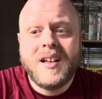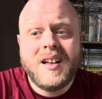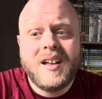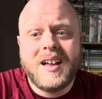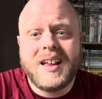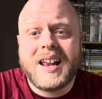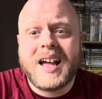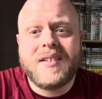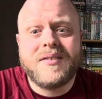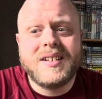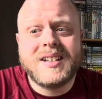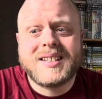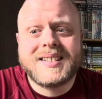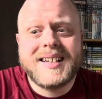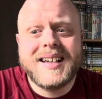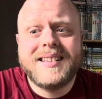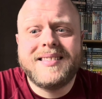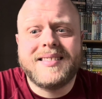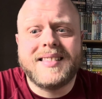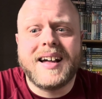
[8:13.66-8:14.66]
And having
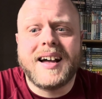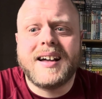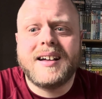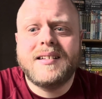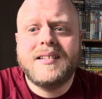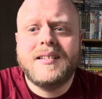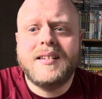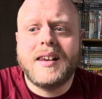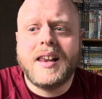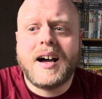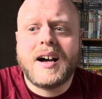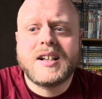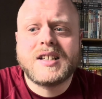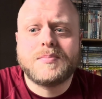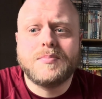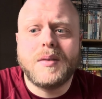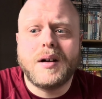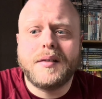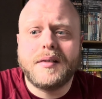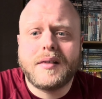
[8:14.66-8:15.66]
said that, last
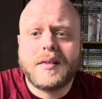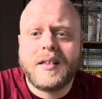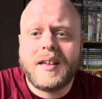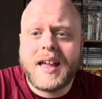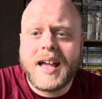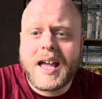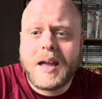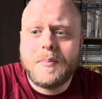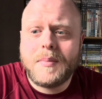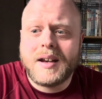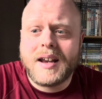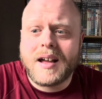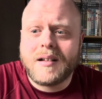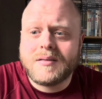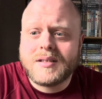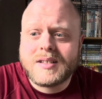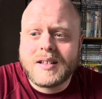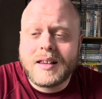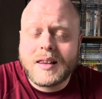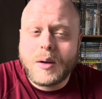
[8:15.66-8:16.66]
month Game
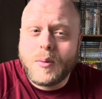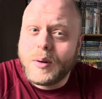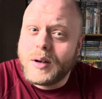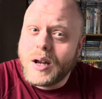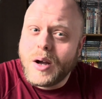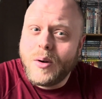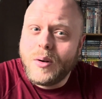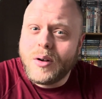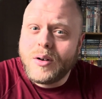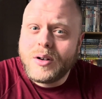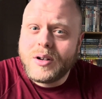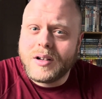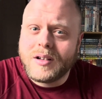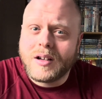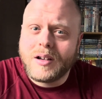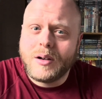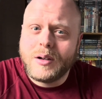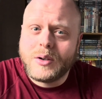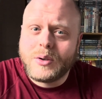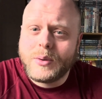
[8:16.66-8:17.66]
announced that they were no longer
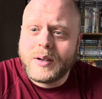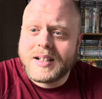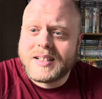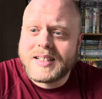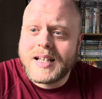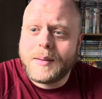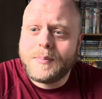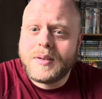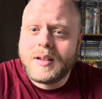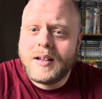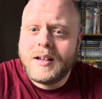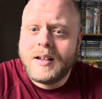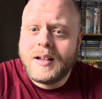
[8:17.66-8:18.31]
going to accept